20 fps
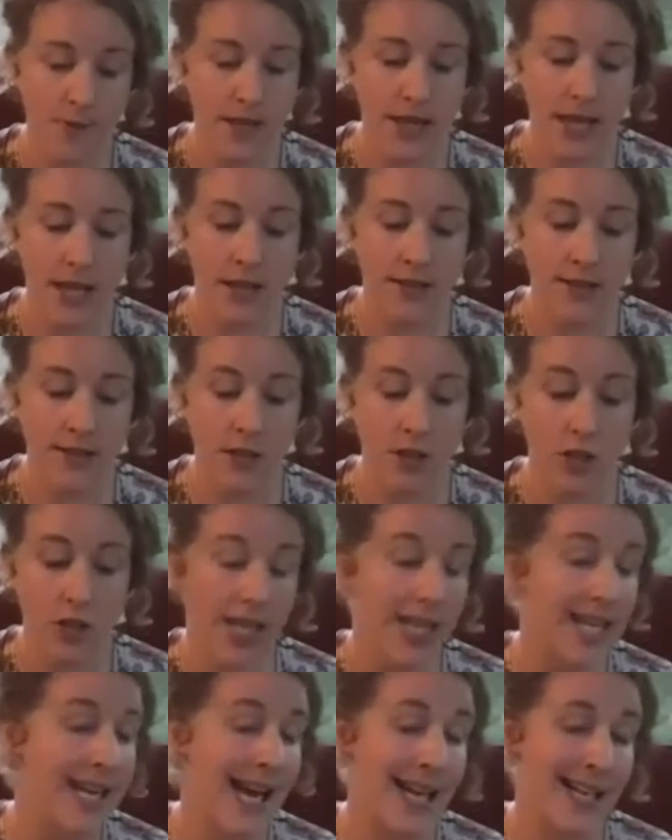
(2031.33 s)
but then
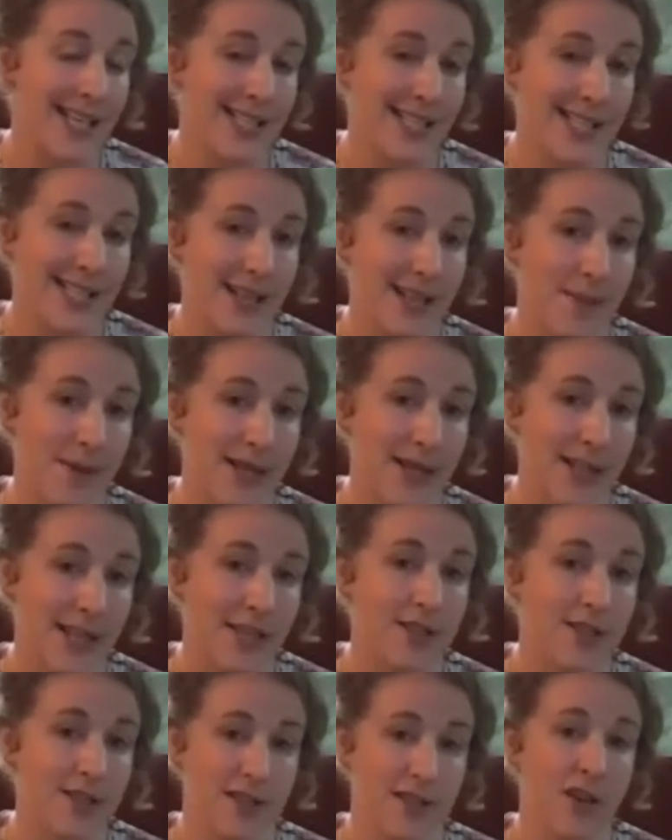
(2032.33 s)
looking at it
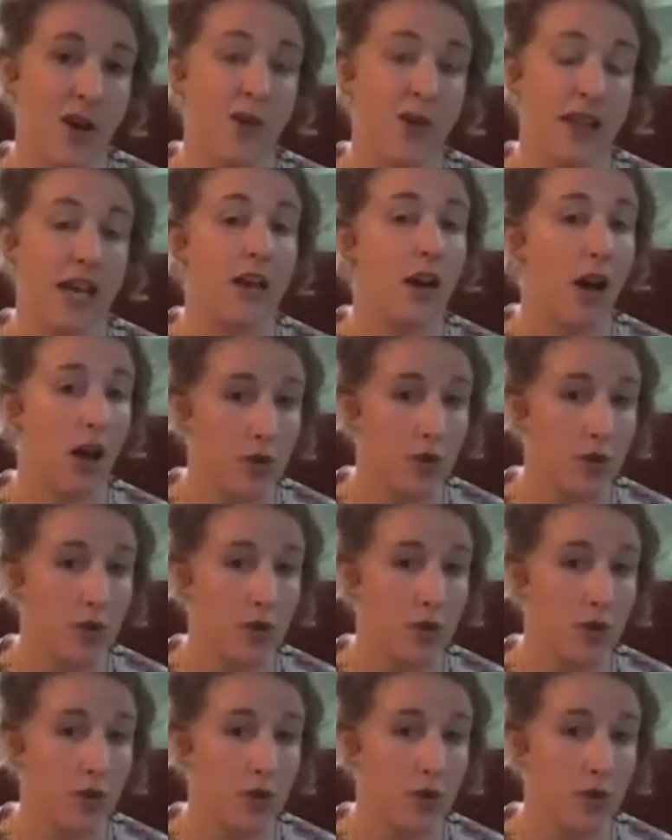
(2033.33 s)
systemically to know that